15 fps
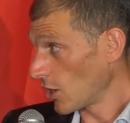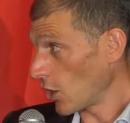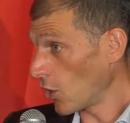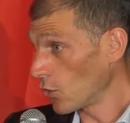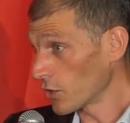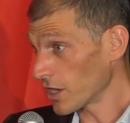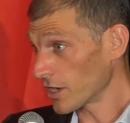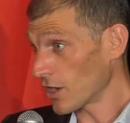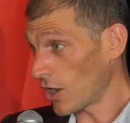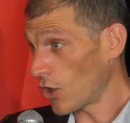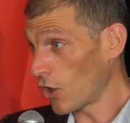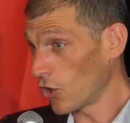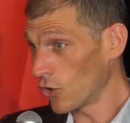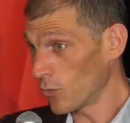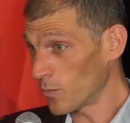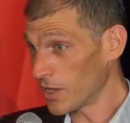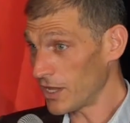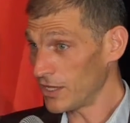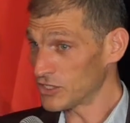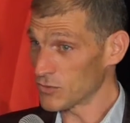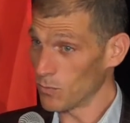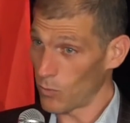owning a home
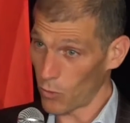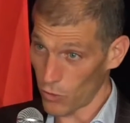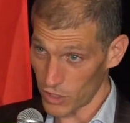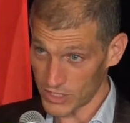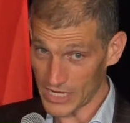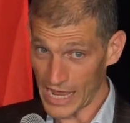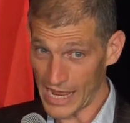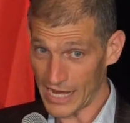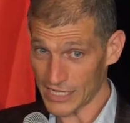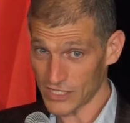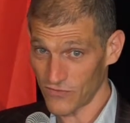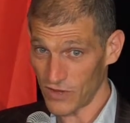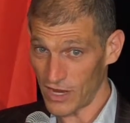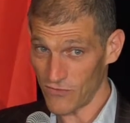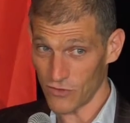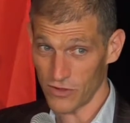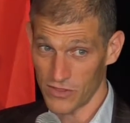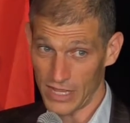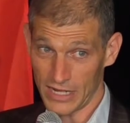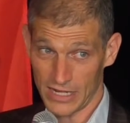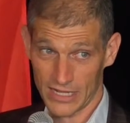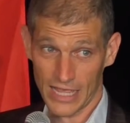is more tax favored
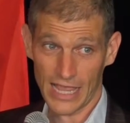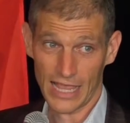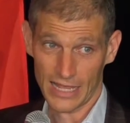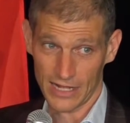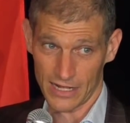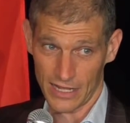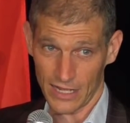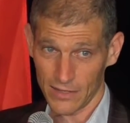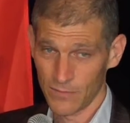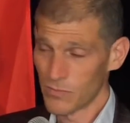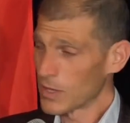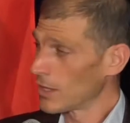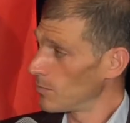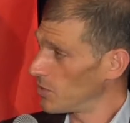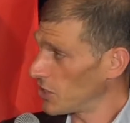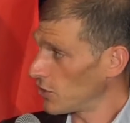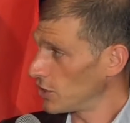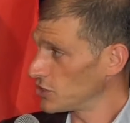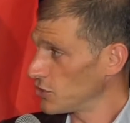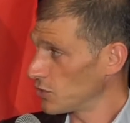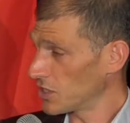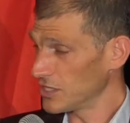than in Canada
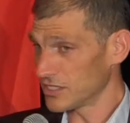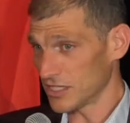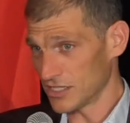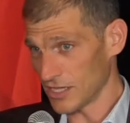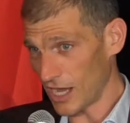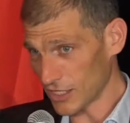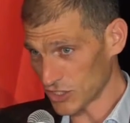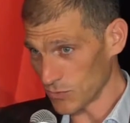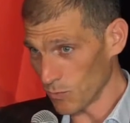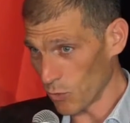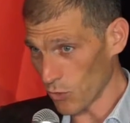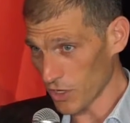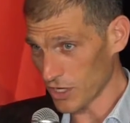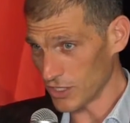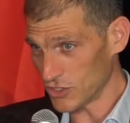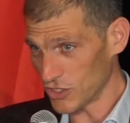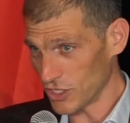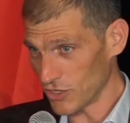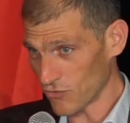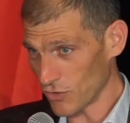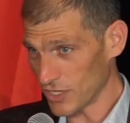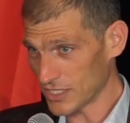because you can deduct mortgage
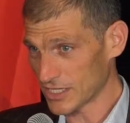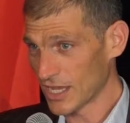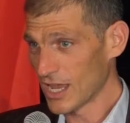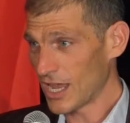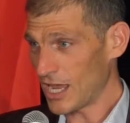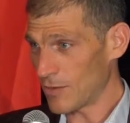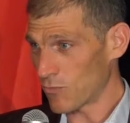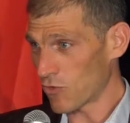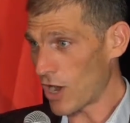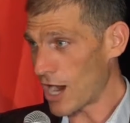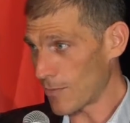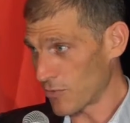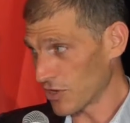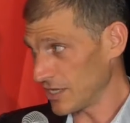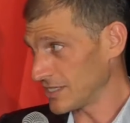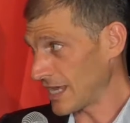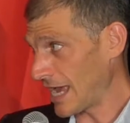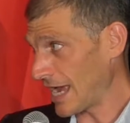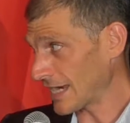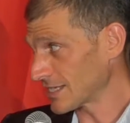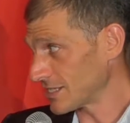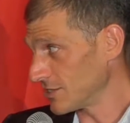interest and property
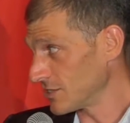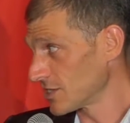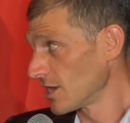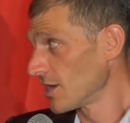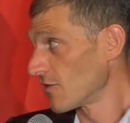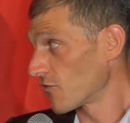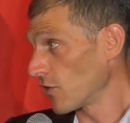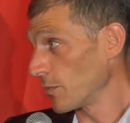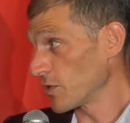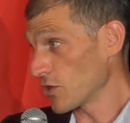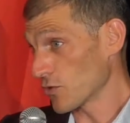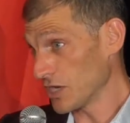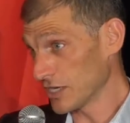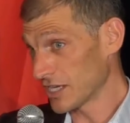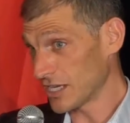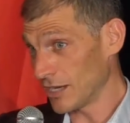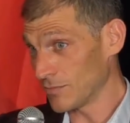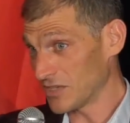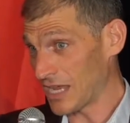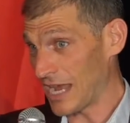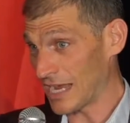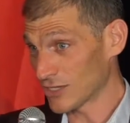taxes from your income
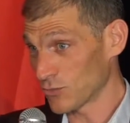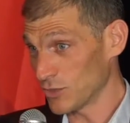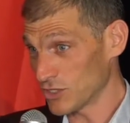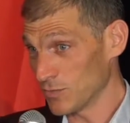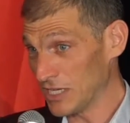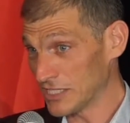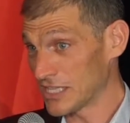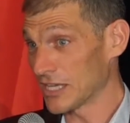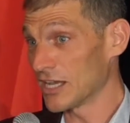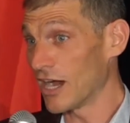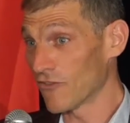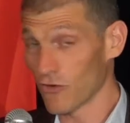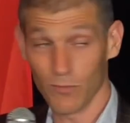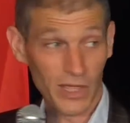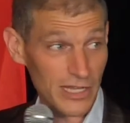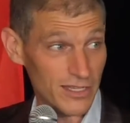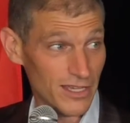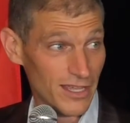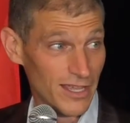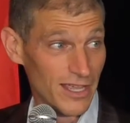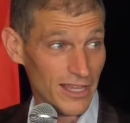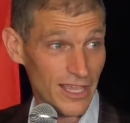tax, which means the government
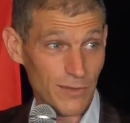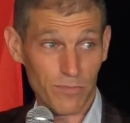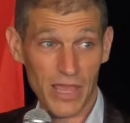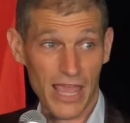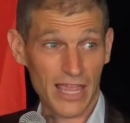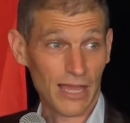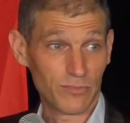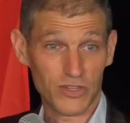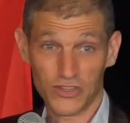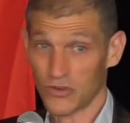can pay up to